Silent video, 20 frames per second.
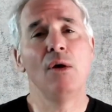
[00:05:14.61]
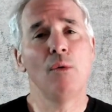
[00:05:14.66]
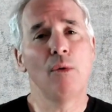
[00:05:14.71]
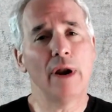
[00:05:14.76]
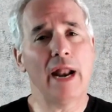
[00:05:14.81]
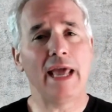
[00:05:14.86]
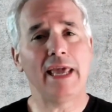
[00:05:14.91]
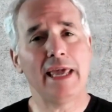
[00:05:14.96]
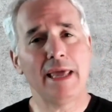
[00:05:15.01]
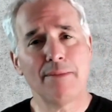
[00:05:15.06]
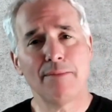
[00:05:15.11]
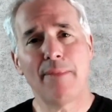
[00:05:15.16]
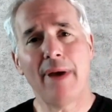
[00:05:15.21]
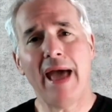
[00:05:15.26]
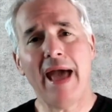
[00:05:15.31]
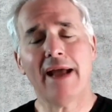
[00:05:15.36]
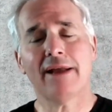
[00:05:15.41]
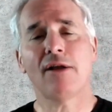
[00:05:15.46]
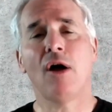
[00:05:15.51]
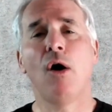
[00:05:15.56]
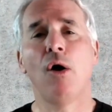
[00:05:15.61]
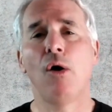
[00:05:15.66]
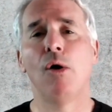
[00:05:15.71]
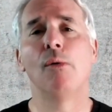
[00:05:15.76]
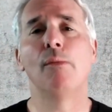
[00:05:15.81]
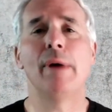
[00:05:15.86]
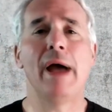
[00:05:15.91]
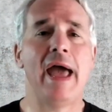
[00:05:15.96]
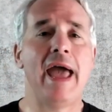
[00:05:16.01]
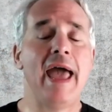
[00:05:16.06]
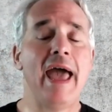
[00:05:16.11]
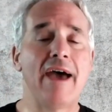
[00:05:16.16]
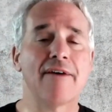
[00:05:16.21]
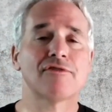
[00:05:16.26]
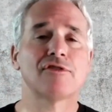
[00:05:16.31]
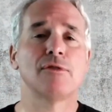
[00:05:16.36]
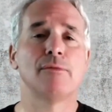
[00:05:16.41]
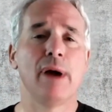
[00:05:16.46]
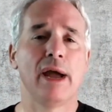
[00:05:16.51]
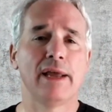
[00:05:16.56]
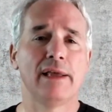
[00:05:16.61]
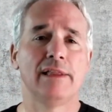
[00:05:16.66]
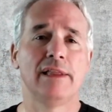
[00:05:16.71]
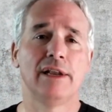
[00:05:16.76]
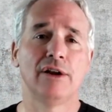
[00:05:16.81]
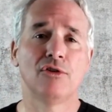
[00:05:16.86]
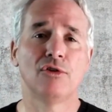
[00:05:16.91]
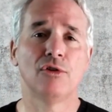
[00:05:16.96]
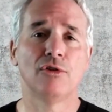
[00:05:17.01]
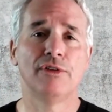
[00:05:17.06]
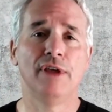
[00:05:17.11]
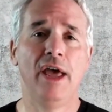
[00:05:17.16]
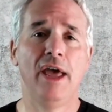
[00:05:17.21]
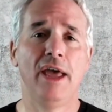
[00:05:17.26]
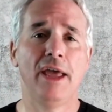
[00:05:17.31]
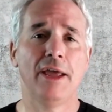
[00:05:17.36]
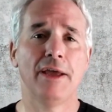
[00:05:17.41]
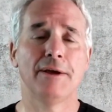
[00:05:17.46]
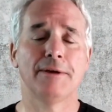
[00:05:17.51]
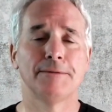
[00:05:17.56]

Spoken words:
when I get back home after my clinical day.